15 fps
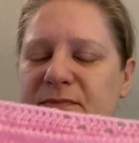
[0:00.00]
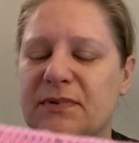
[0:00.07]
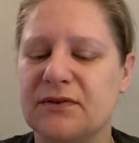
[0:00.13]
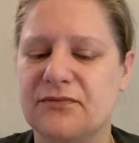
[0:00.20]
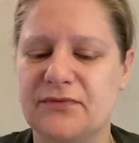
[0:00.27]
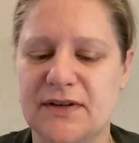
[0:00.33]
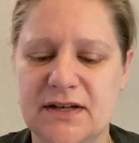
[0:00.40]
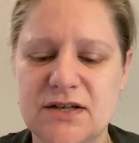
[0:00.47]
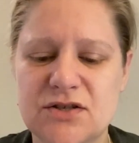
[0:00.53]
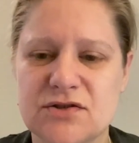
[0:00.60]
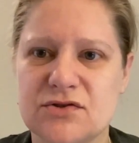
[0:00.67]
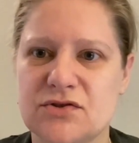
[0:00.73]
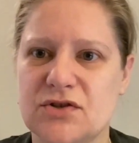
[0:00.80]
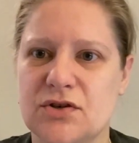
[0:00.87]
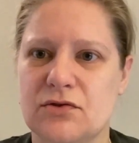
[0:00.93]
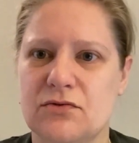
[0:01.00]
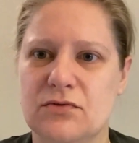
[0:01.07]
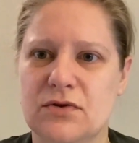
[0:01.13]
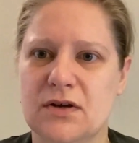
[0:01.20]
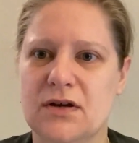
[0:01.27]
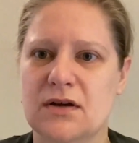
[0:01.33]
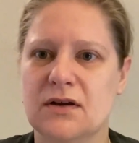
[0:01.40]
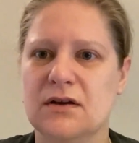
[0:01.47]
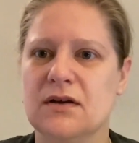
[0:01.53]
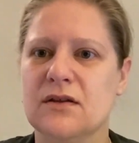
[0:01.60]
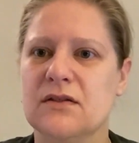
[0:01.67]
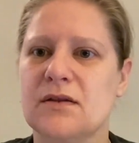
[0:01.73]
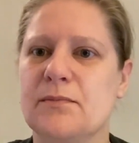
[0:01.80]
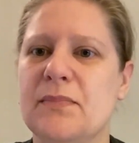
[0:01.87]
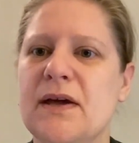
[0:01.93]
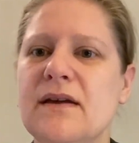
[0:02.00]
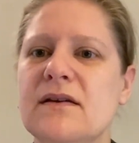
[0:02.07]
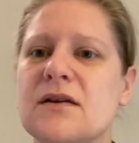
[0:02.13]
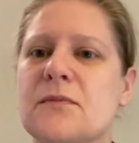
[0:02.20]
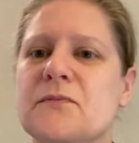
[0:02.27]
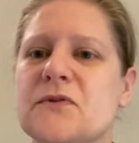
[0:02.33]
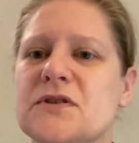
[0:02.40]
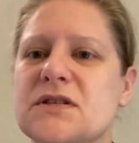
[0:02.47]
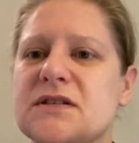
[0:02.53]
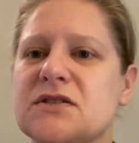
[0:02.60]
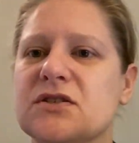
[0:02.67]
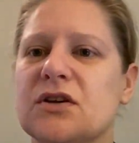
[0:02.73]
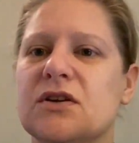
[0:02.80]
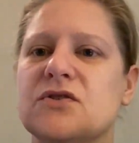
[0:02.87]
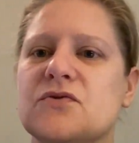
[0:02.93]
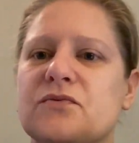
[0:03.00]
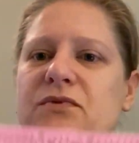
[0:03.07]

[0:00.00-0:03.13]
been finished, so the pink obviously is going to